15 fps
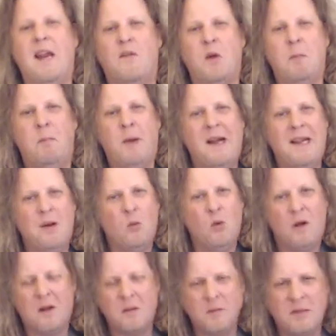everybody,
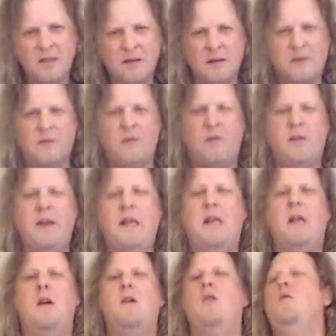welcome to this
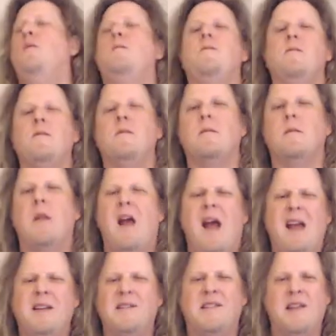video.
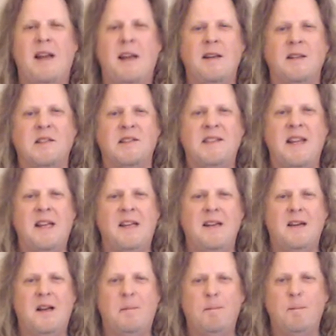I decided to
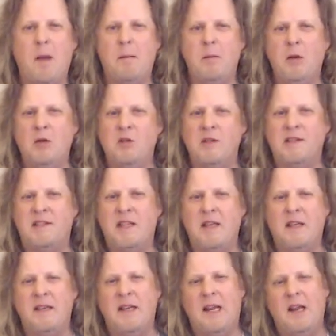stand up. I'm usually
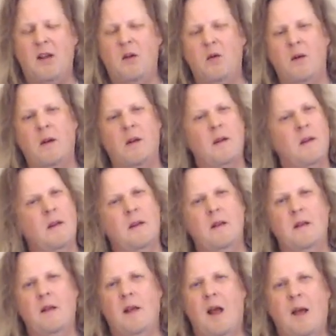sitting down.
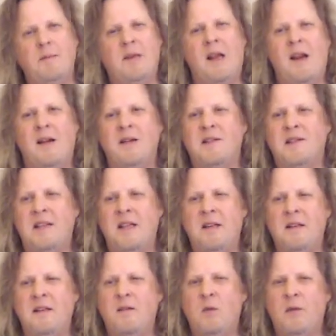I'm tired of
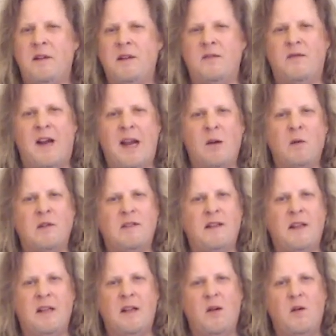sitting with this virus
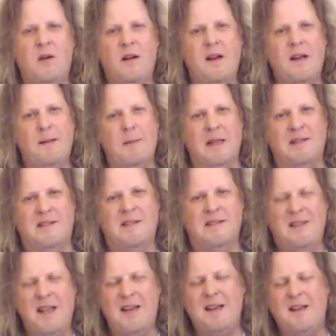thing going on. I've been
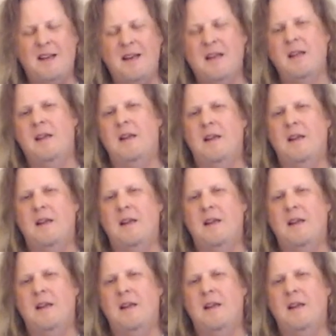sitting,